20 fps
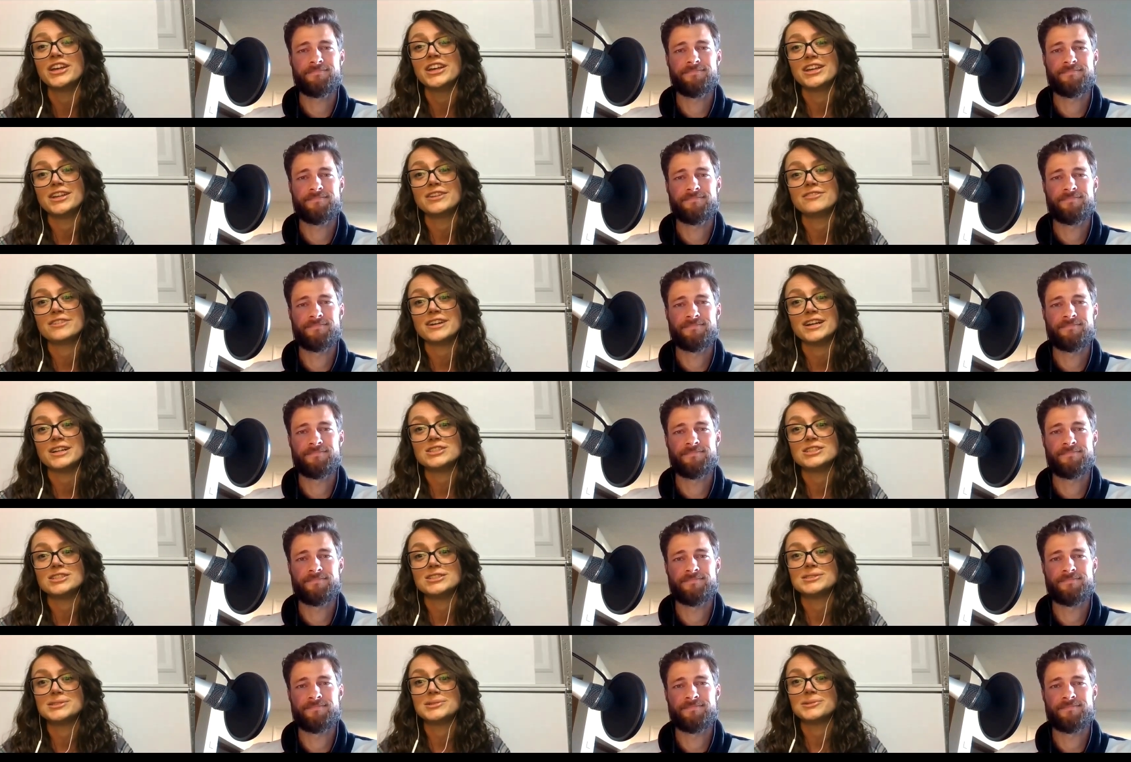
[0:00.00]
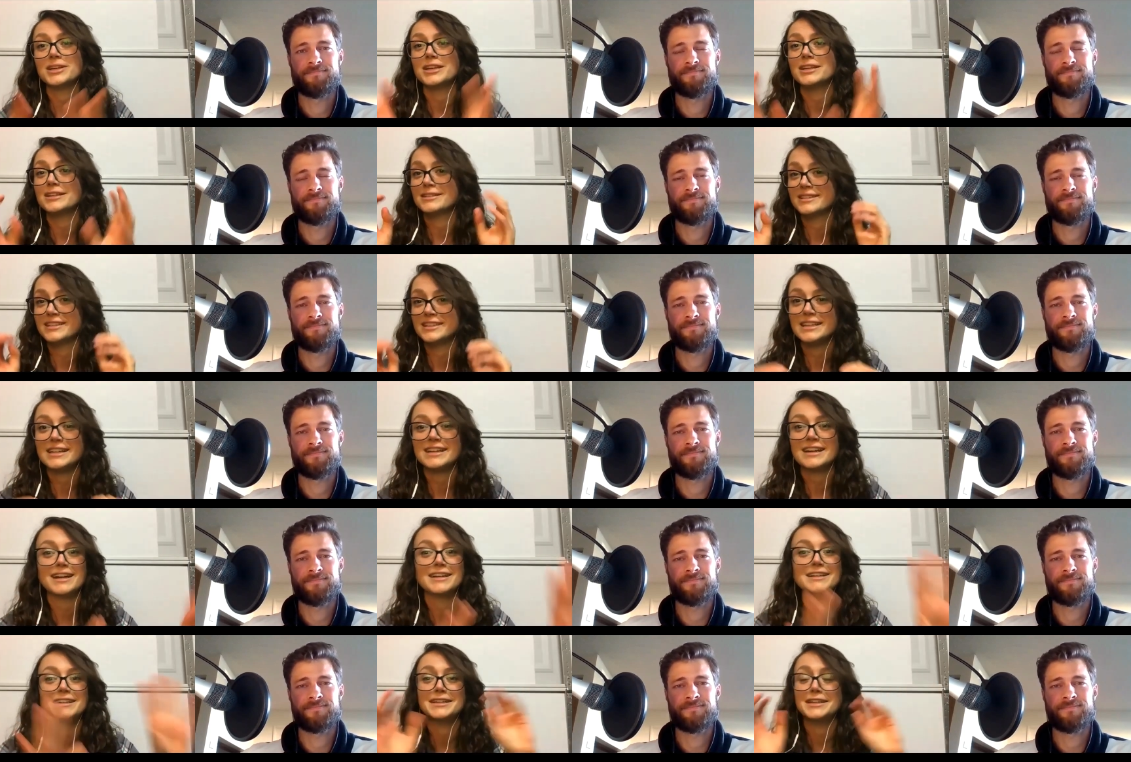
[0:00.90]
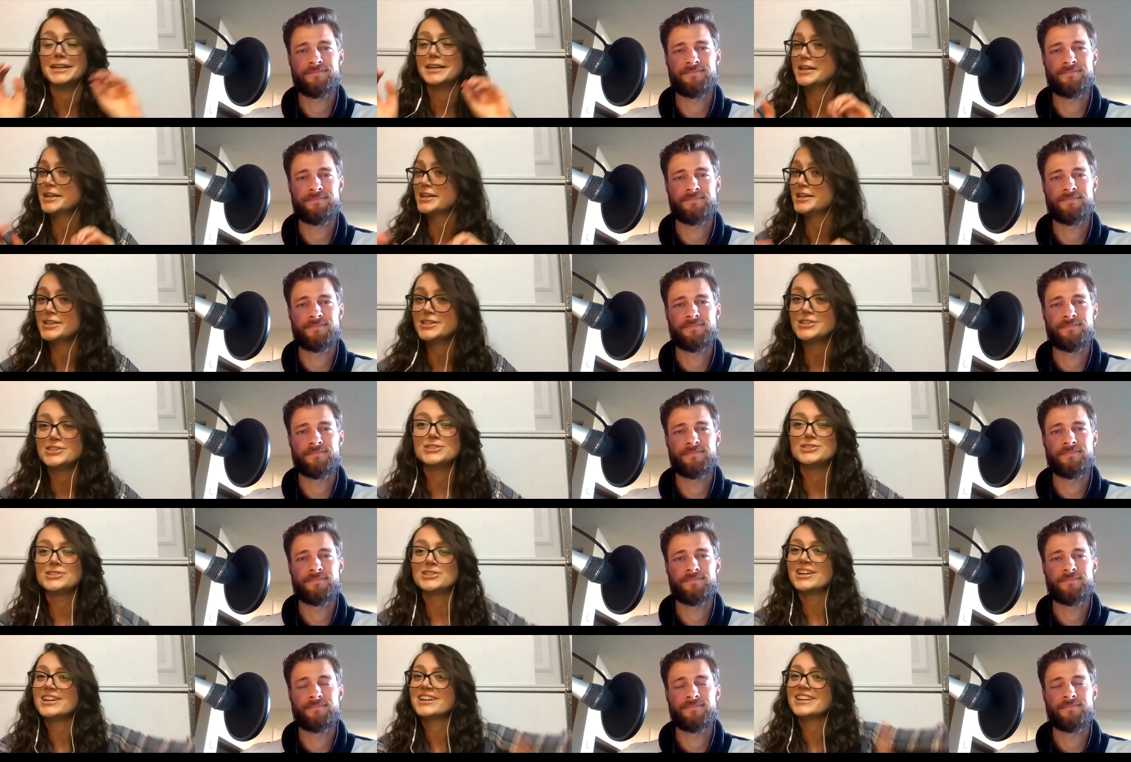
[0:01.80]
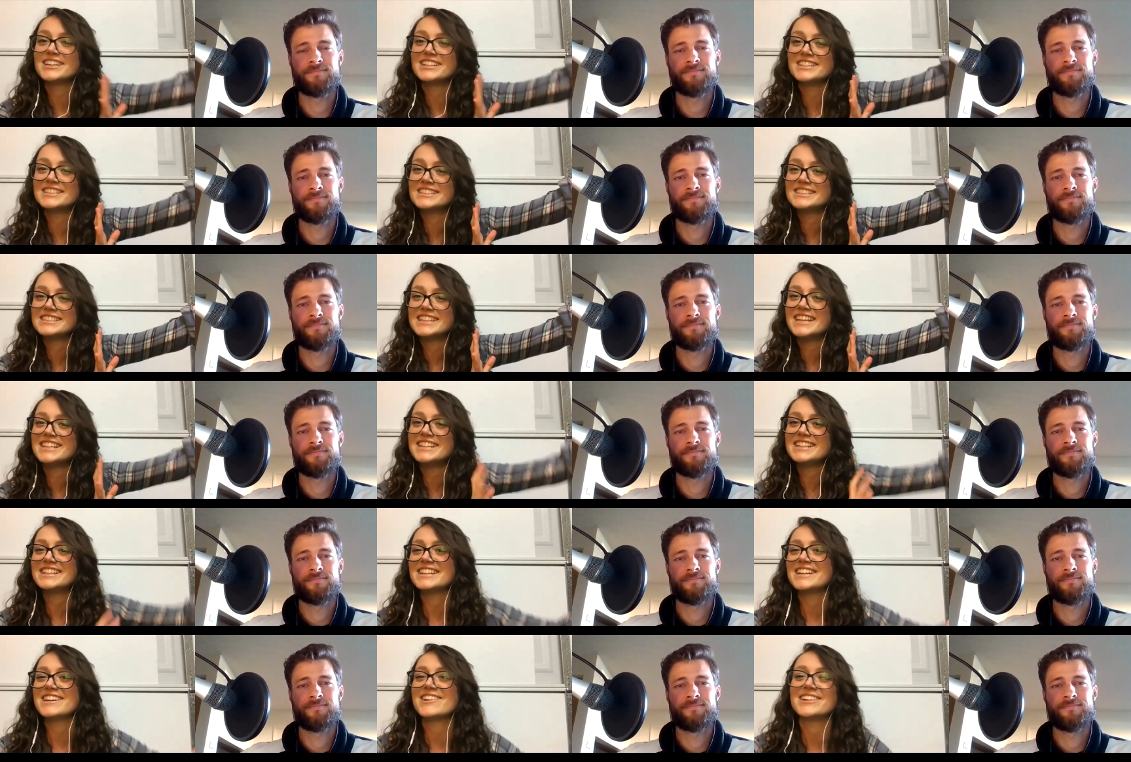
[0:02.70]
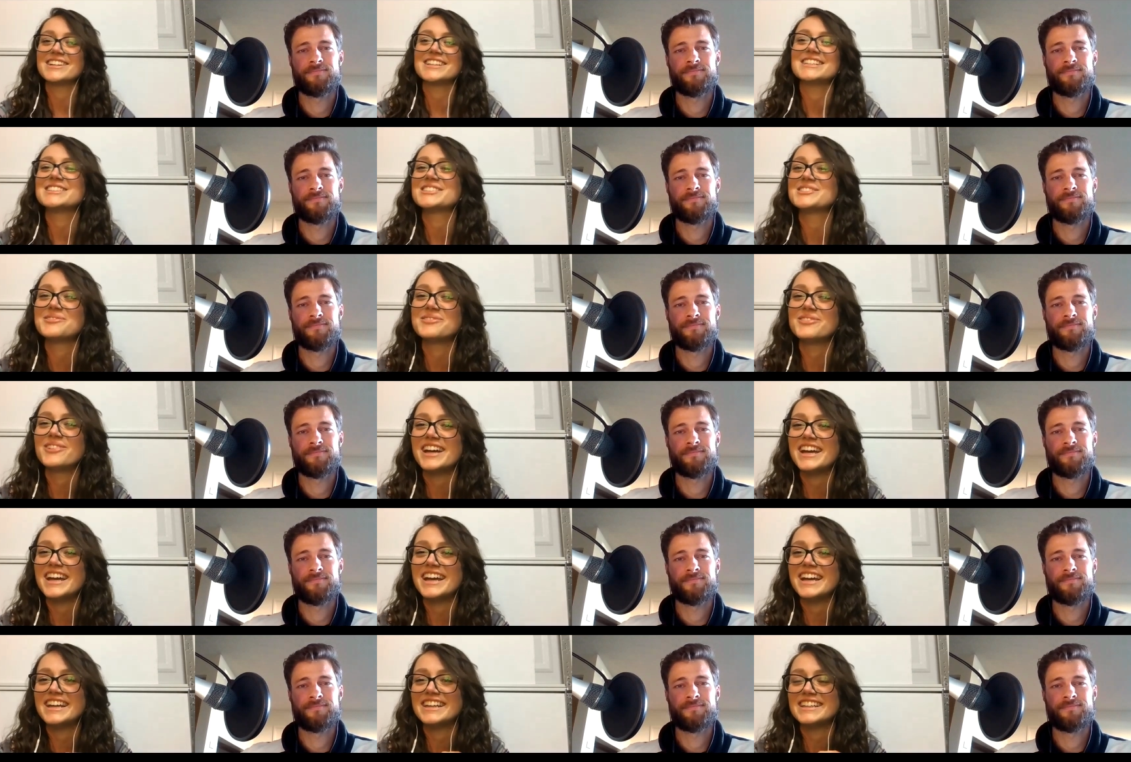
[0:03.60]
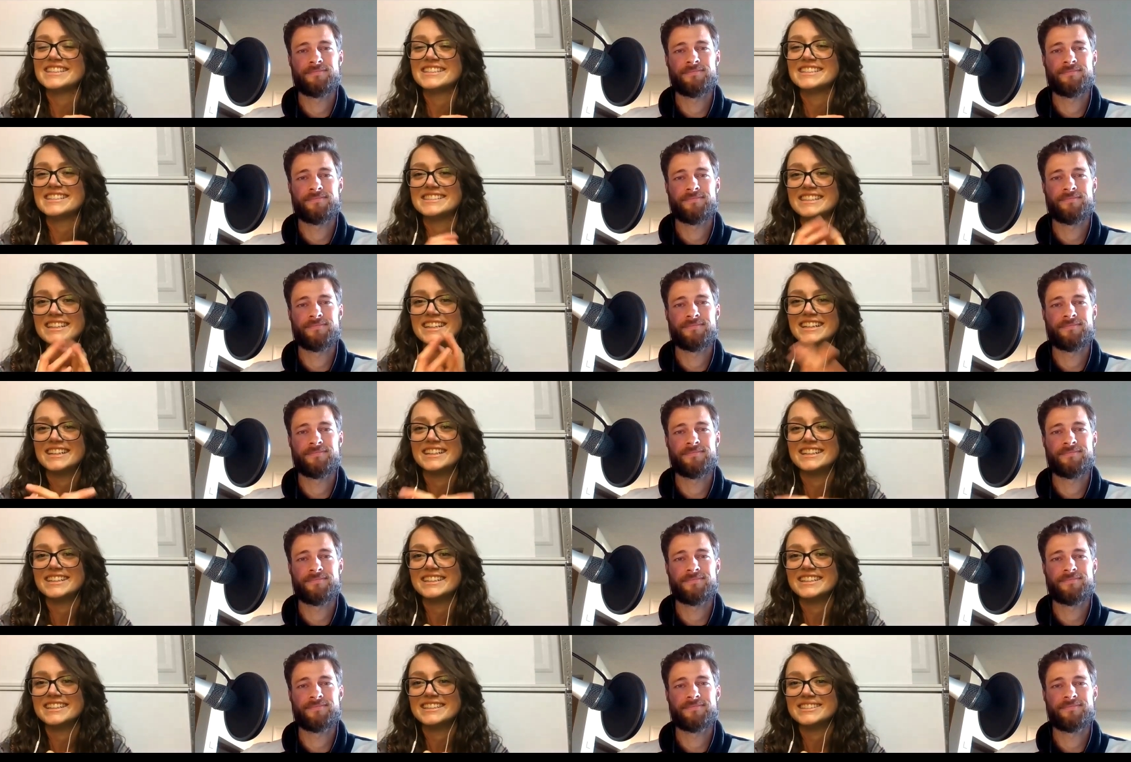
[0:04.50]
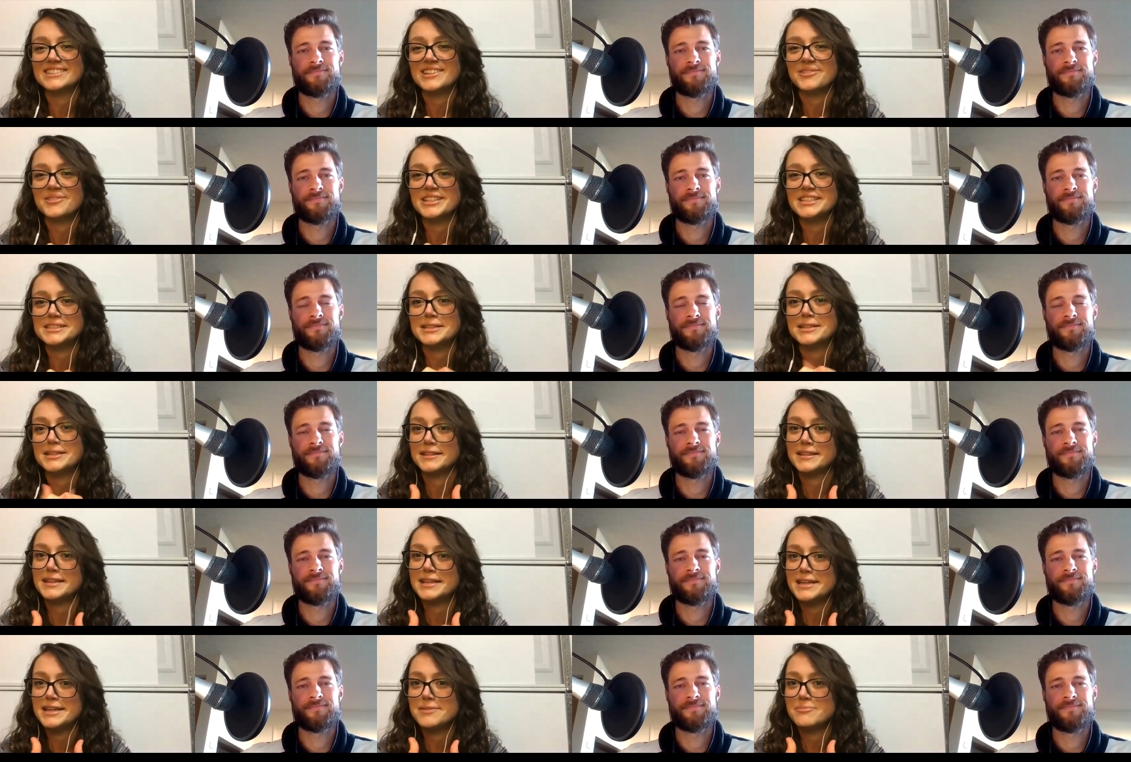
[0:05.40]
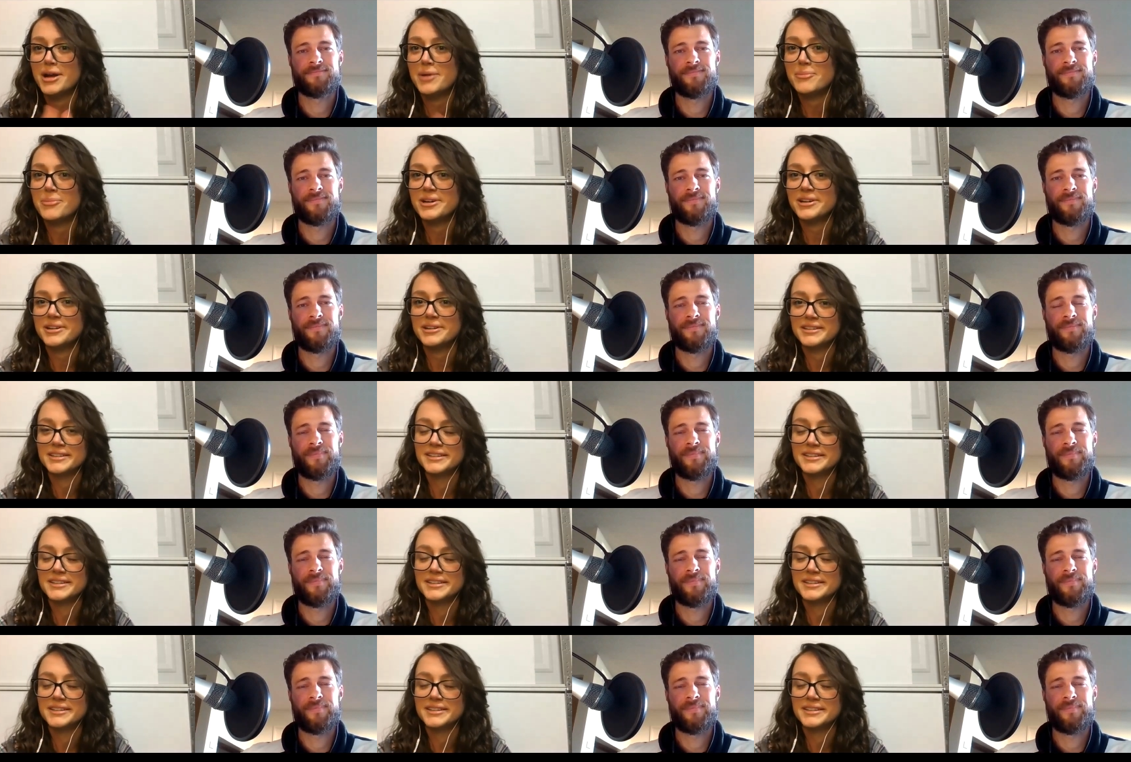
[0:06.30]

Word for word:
Speaker 1: infections. So getting any kind of junk and sending it on its way is uh, is always a good thing in my book.